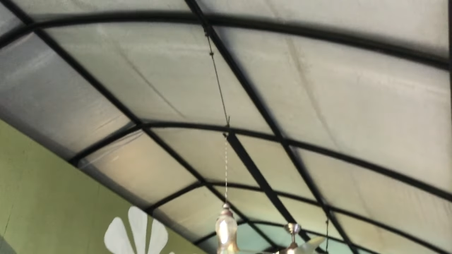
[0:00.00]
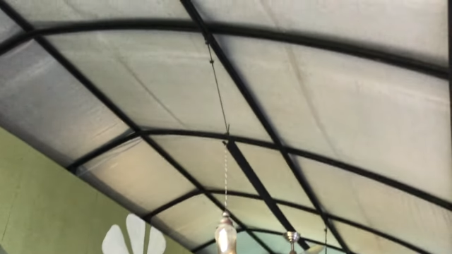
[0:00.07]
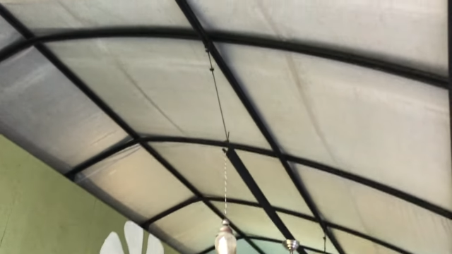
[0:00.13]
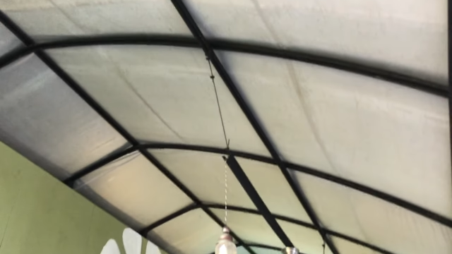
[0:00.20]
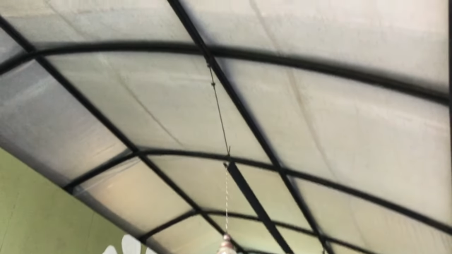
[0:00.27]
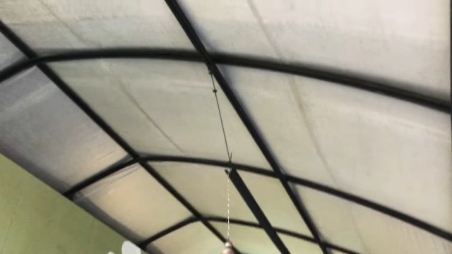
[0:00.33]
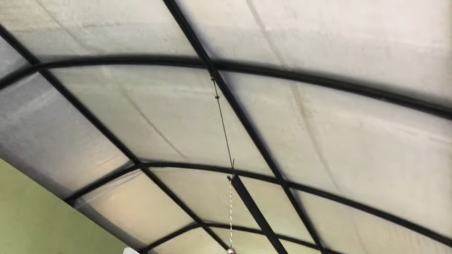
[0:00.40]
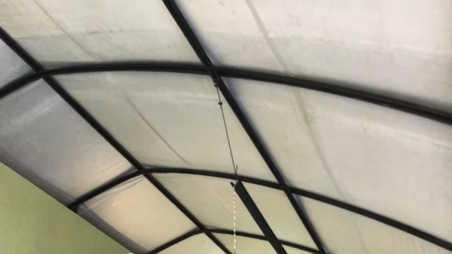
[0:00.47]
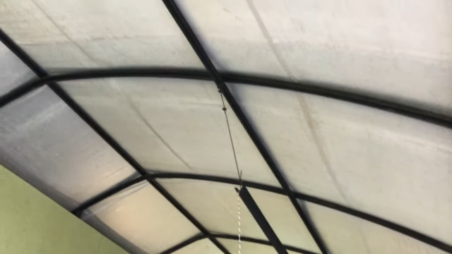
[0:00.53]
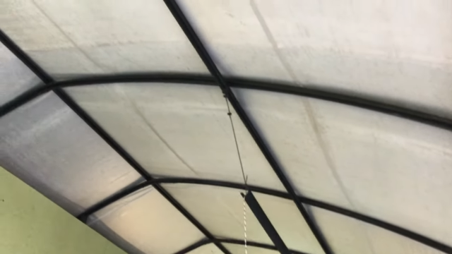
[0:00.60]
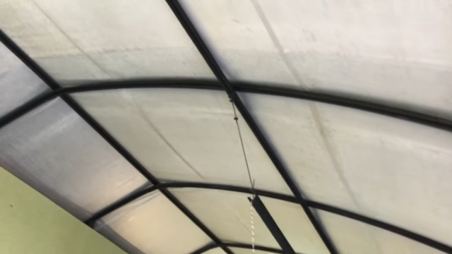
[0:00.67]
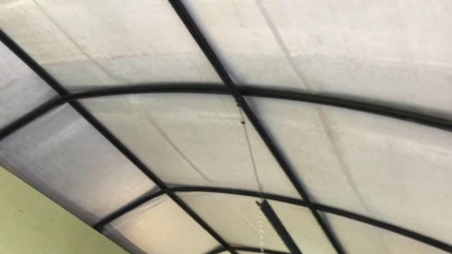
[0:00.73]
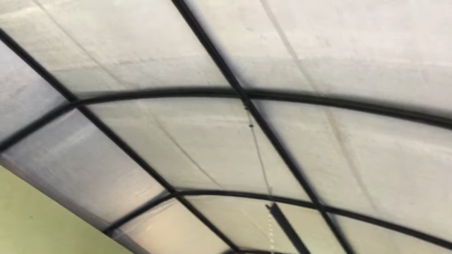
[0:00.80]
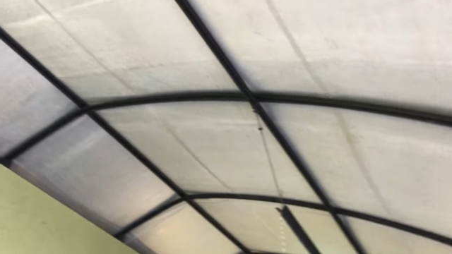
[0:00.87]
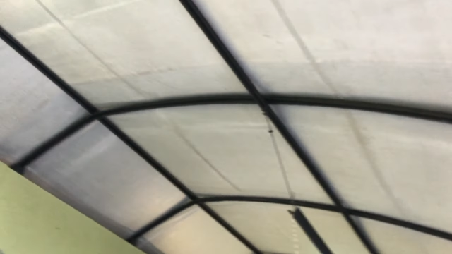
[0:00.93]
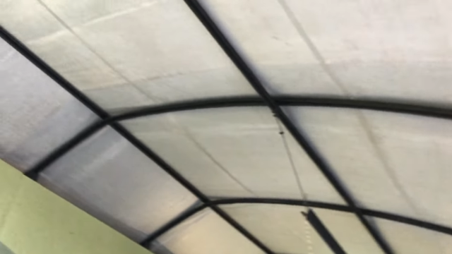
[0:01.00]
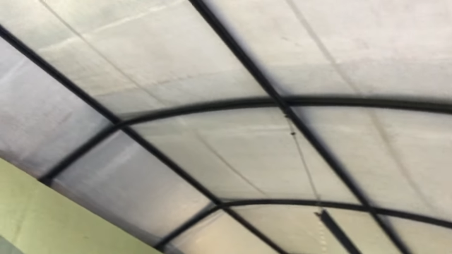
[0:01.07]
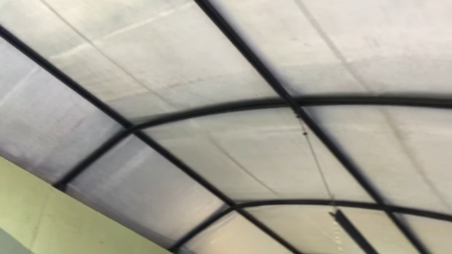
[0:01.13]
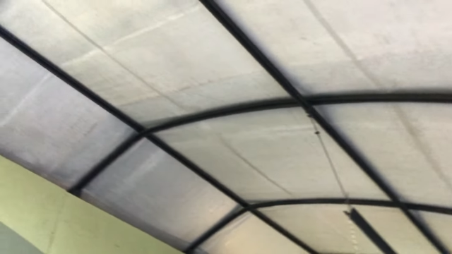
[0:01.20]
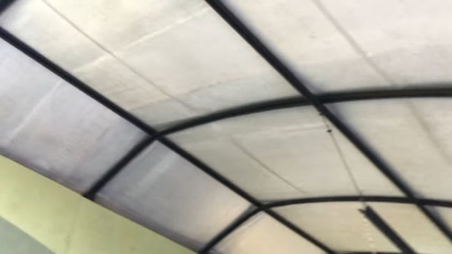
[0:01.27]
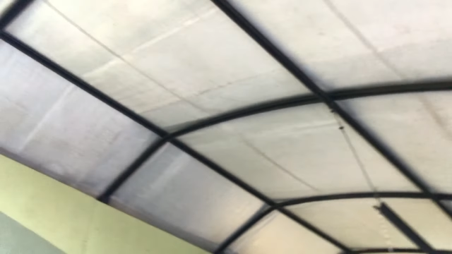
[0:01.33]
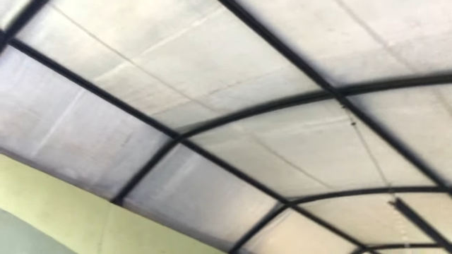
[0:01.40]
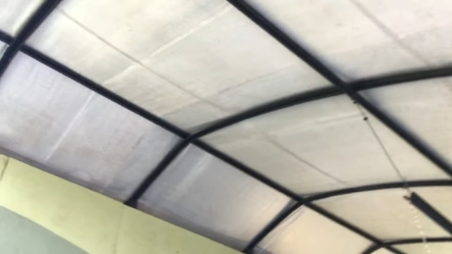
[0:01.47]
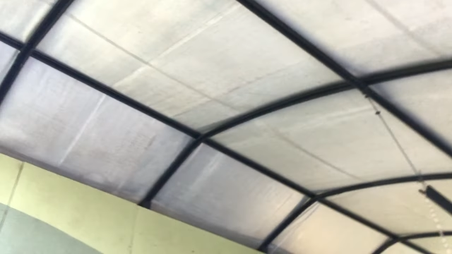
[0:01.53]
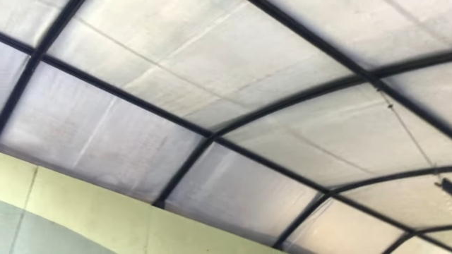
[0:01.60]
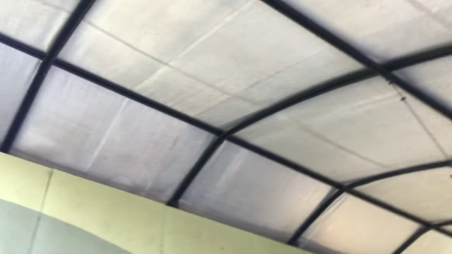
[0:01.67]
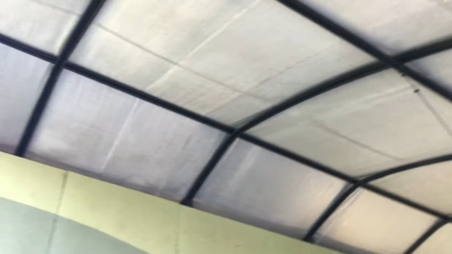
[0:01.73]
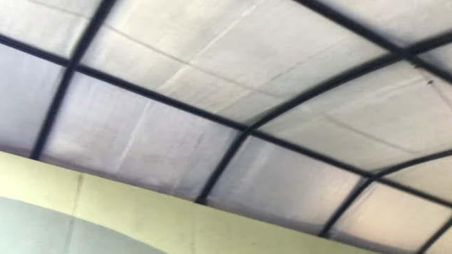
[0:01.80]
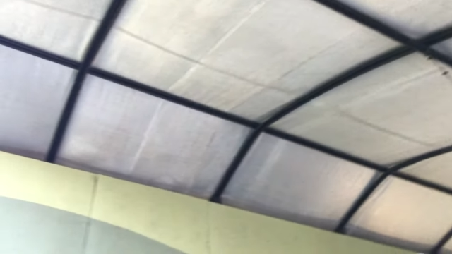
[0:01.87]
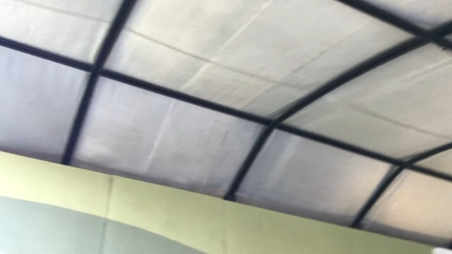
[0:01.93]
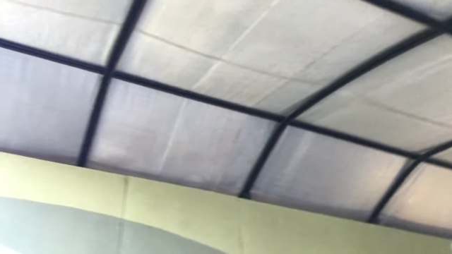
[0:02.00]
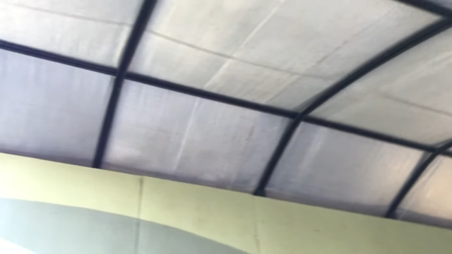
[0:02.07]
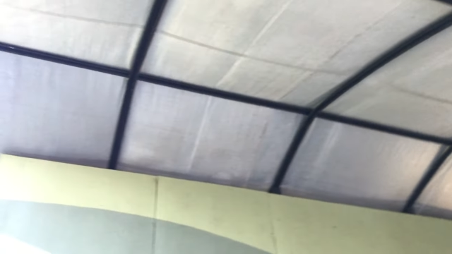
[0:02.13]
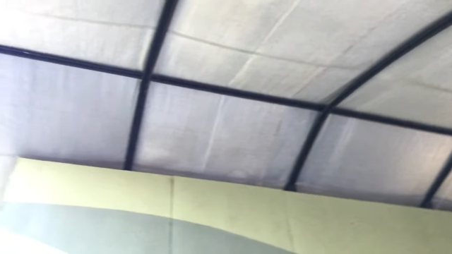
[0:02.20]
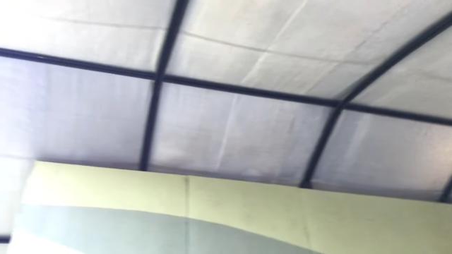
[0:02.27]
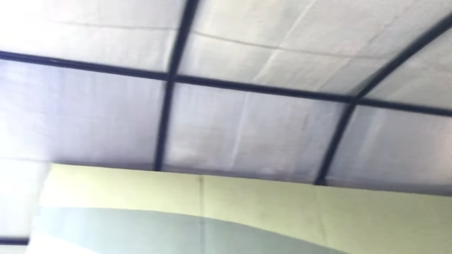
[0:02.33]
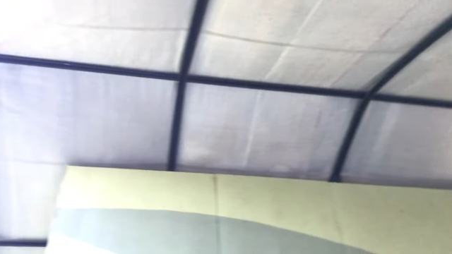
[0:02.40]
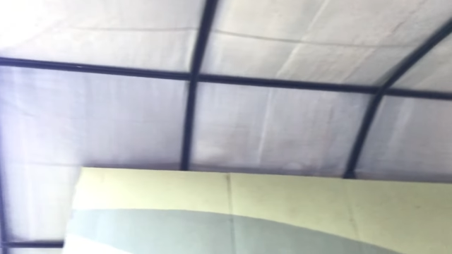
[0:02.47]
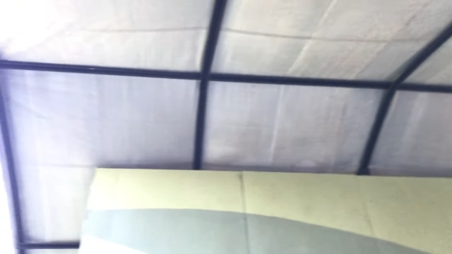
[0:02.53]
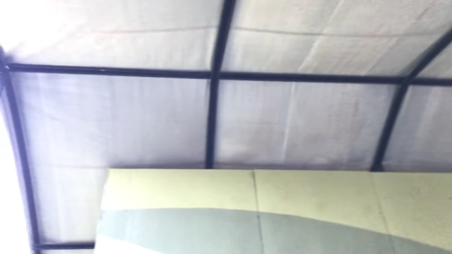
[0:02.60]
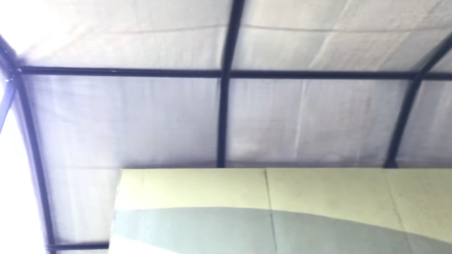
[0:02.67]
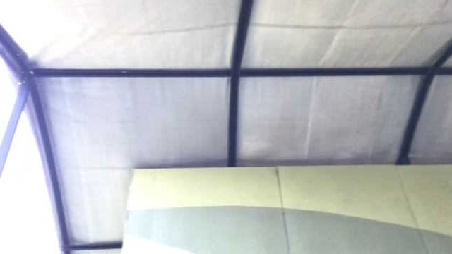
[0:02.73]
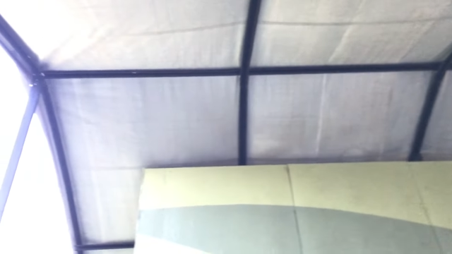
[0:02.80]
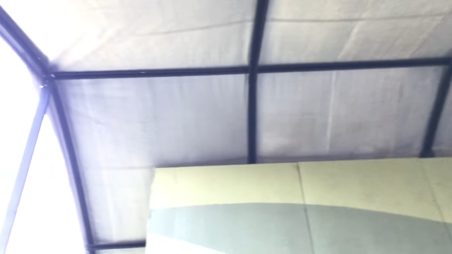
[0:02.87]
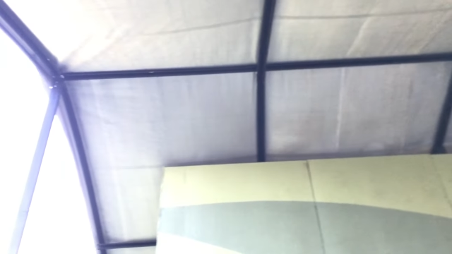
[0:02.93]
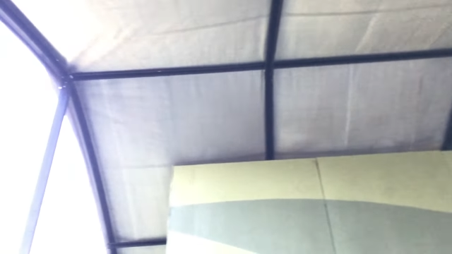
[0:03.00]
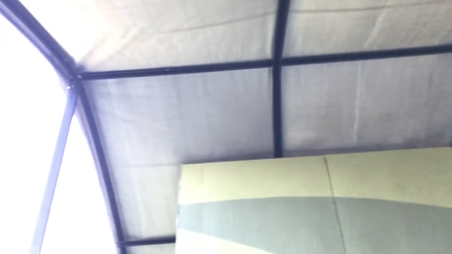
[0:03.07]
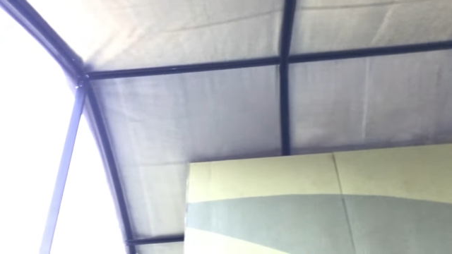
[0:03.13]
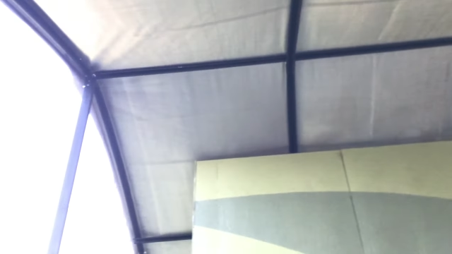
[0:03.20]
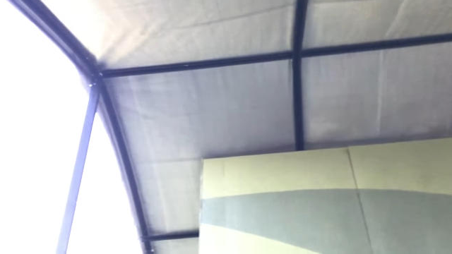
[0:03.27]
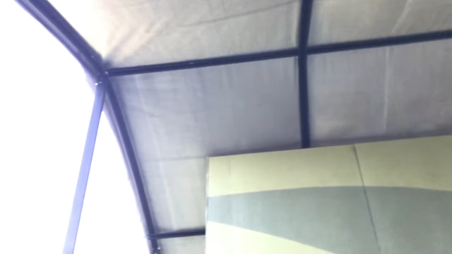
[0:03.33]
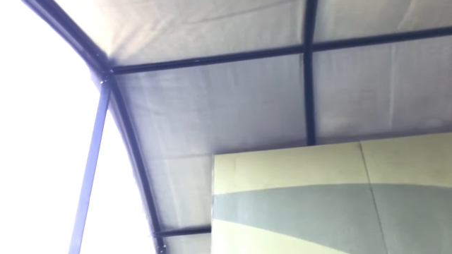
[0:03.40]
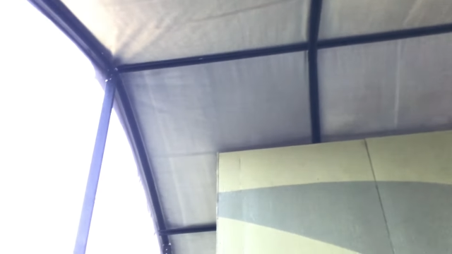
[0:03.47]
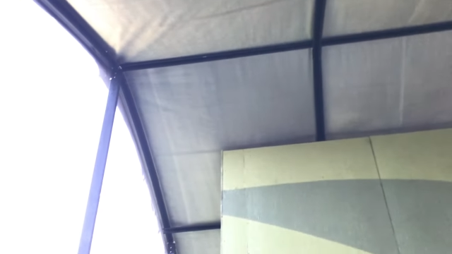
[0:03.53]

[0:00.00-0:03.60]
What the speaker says: (no speaker visible)